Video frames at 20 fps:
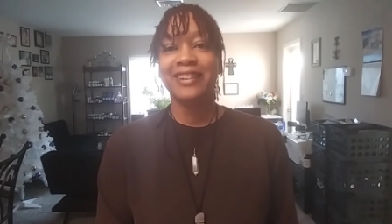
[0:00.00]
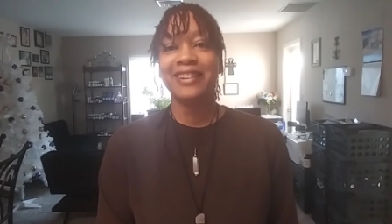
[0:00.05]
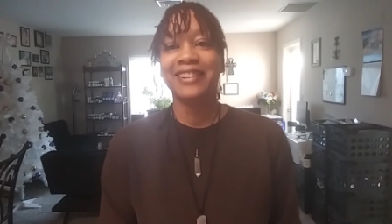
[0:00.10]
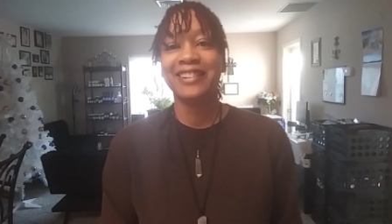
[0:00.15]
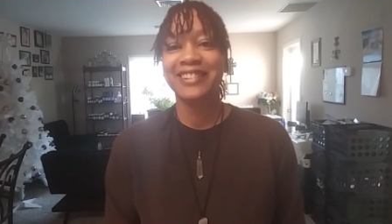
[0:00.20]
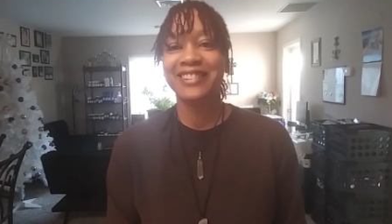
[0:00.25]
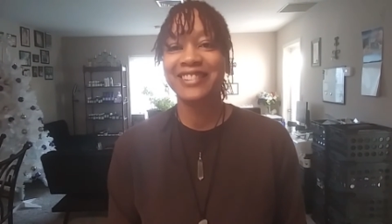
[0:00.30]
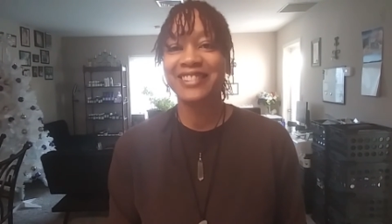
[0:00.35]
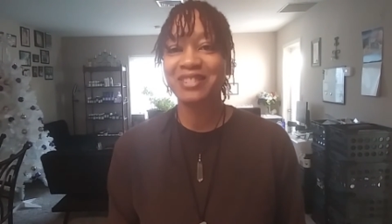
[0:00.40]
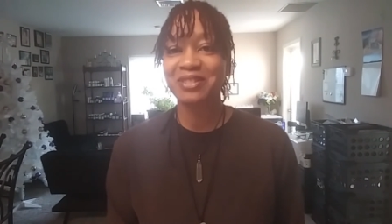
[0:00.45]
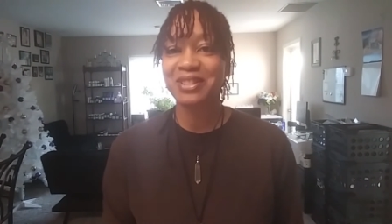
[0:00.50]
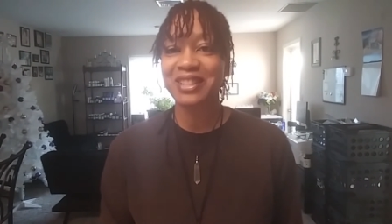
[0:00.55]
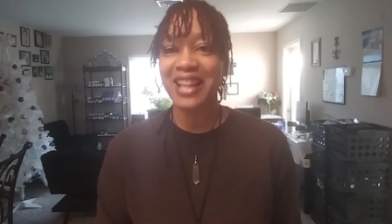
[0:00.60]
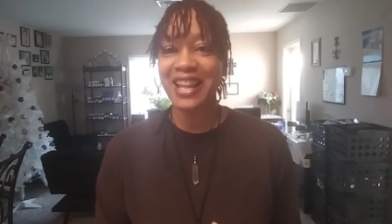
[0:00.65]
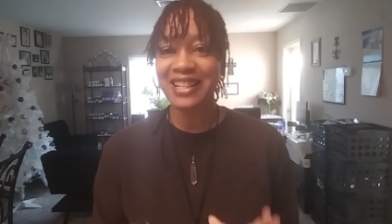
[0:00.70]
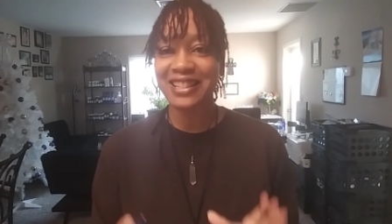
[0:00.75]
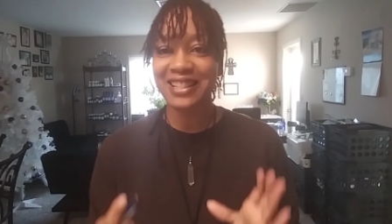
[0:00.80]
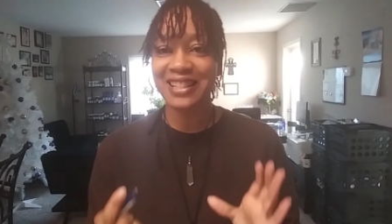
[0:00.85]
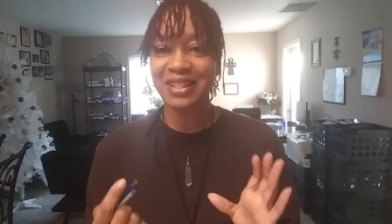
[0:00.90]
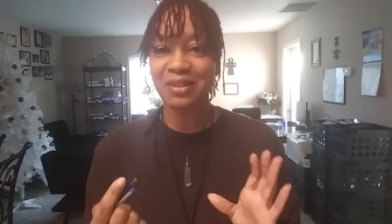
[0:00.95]
It was
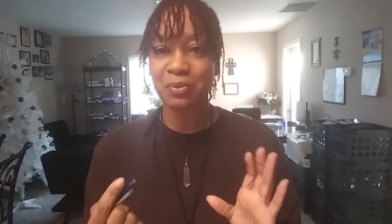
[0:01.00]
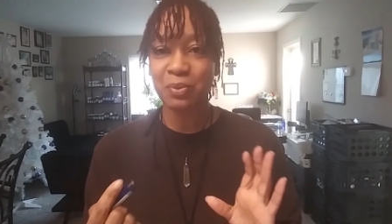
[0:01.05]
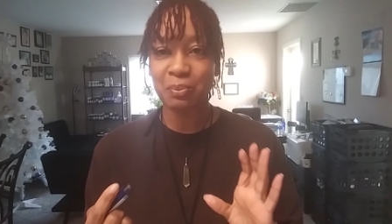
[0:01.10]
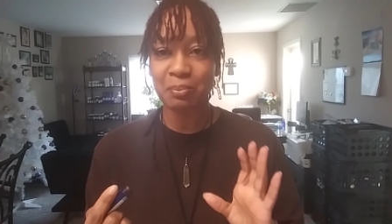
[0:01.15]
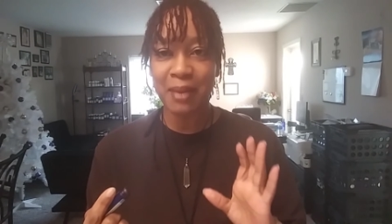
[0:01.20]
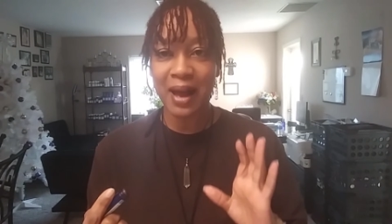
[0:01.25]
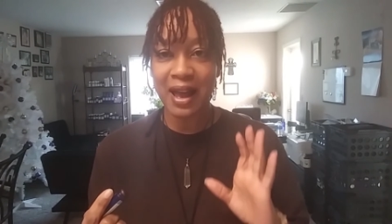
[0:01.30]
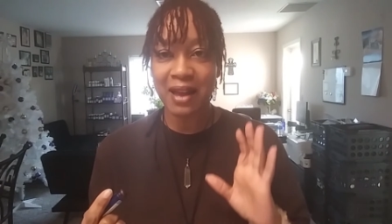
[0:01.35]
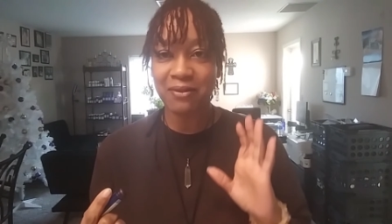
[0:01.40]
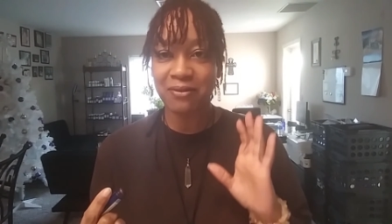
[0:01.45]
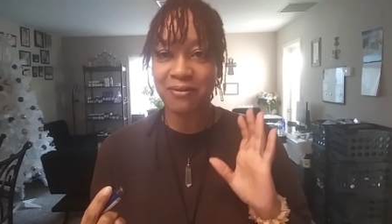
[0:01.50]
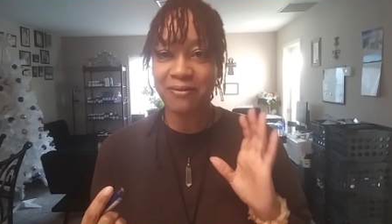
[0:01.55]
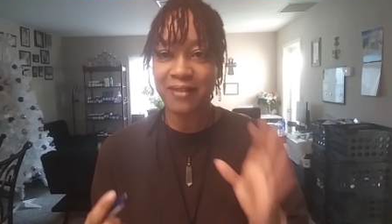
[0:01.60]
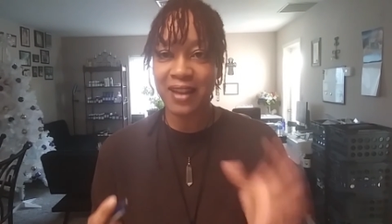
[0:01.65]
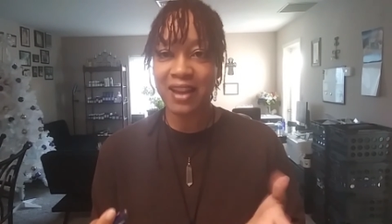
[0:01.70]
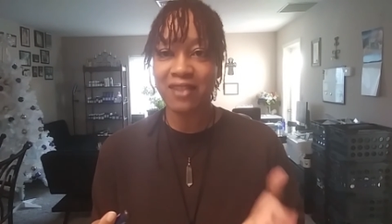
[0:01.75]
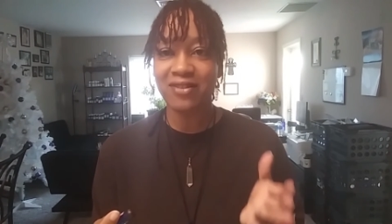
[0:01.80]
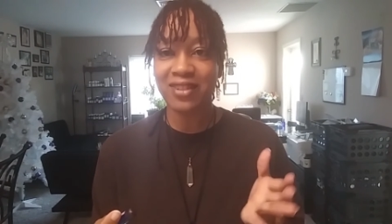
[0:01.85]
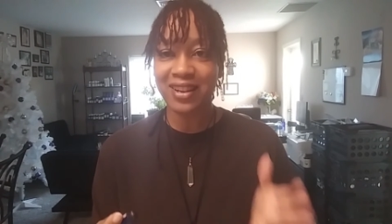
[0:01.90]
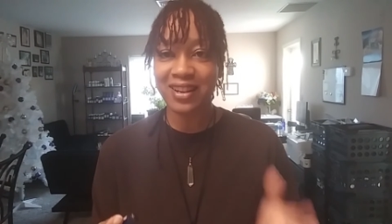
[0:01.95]
like just my
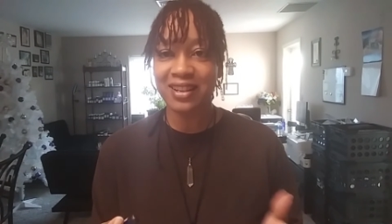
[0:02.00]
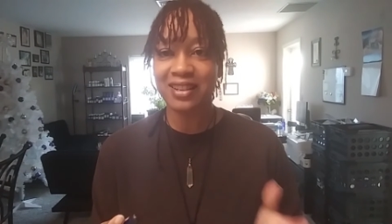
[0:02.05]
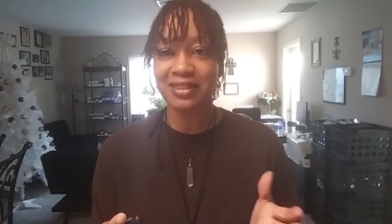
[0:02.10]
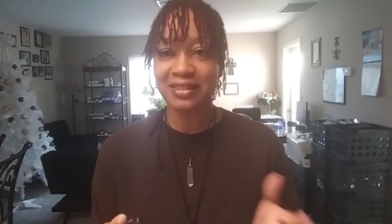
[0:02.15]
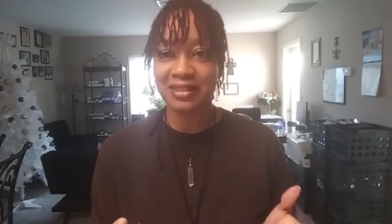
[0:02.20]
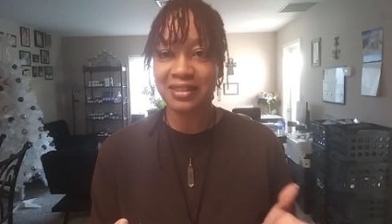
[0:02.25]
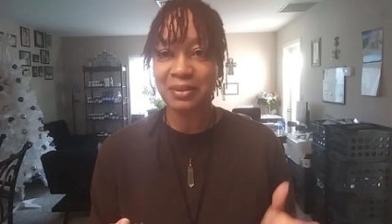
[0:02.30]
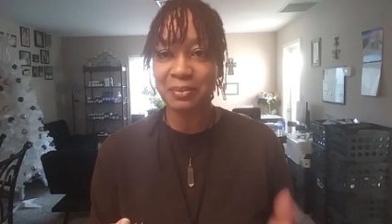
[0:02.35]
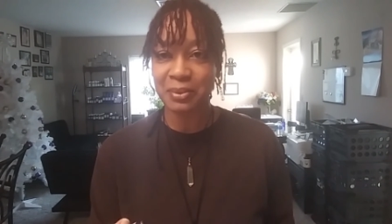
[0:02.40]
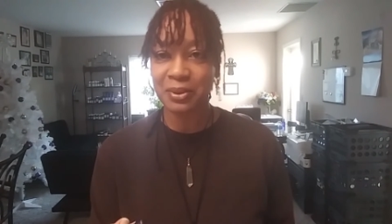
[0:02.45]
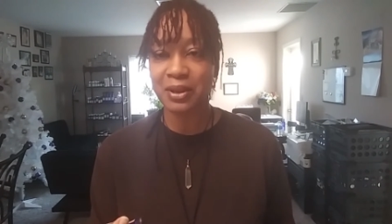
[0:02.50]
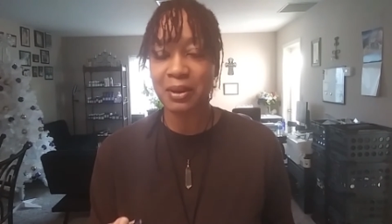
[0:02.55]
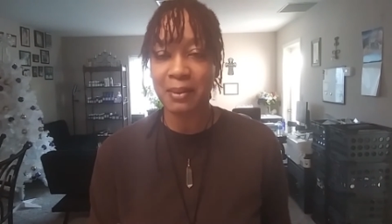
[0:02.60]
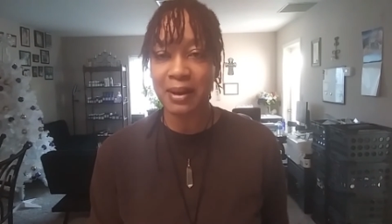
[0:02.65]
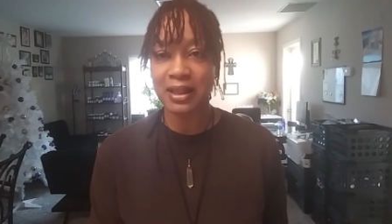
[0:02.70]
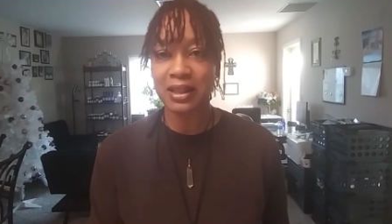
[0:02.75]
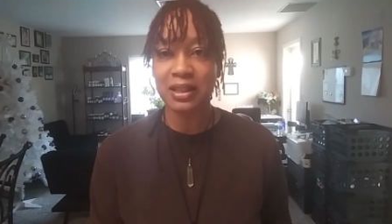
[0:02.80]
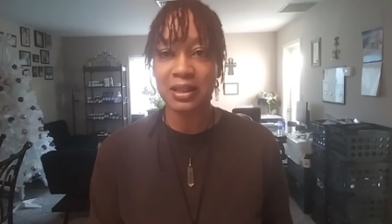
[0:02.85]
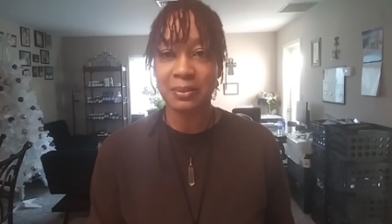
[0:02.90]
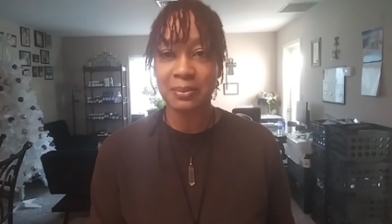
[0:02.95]
favorite color to put on
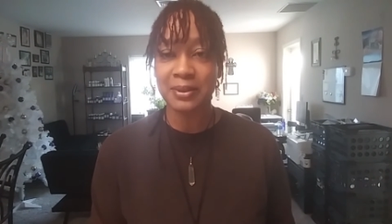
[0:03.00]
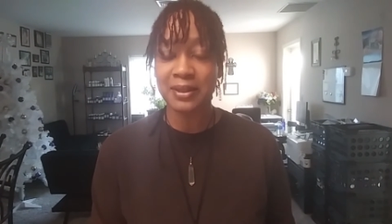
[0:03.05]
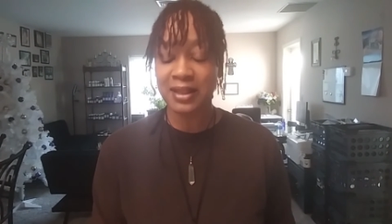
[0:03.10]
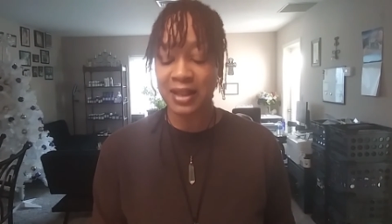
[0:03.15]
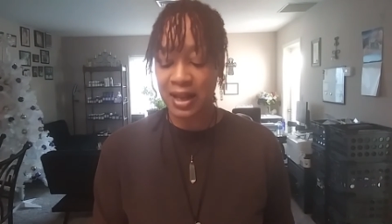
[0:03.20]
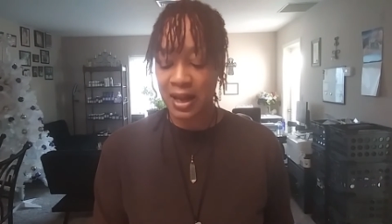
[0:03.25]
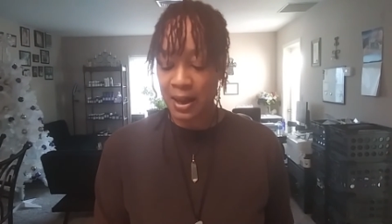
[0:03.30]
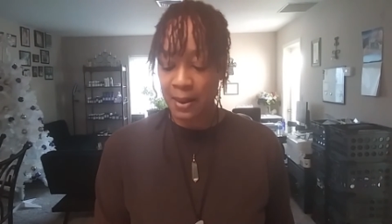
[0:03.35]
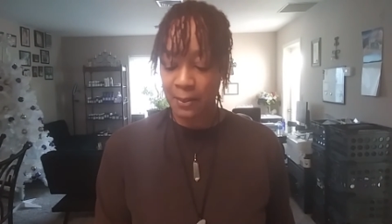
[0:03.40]
my lips.